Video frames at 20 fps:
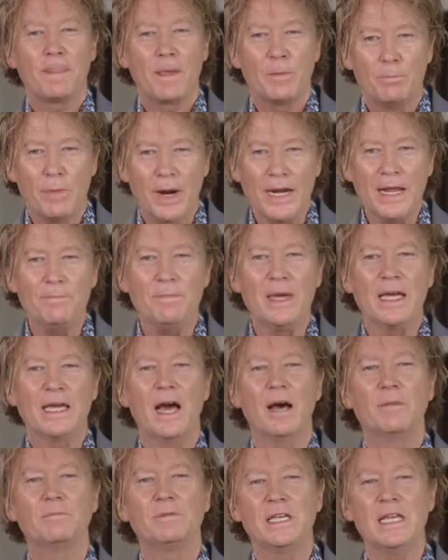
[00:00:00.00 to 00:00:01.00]
but it
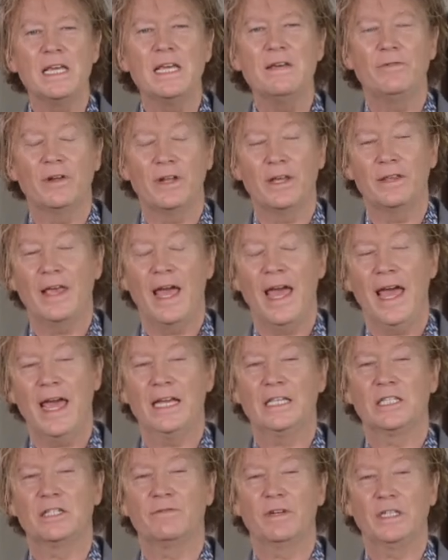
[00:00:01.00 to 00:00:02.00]
becomes evil in the
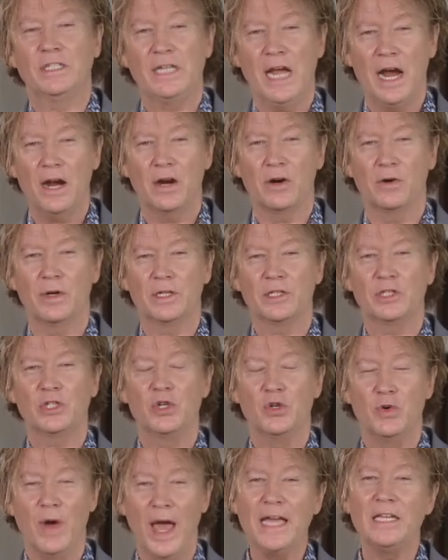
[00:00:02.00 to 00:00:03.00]
hands of a terrorist
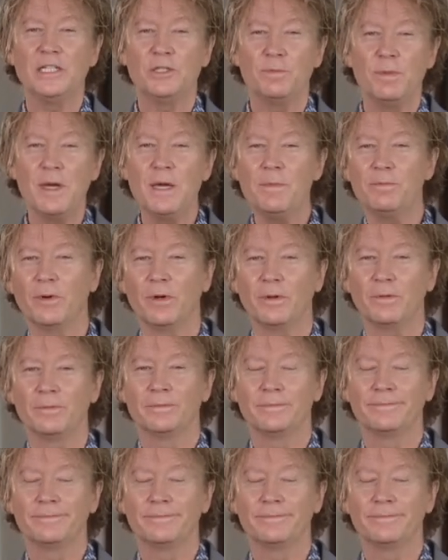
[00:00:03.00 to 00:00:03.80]
who hates people.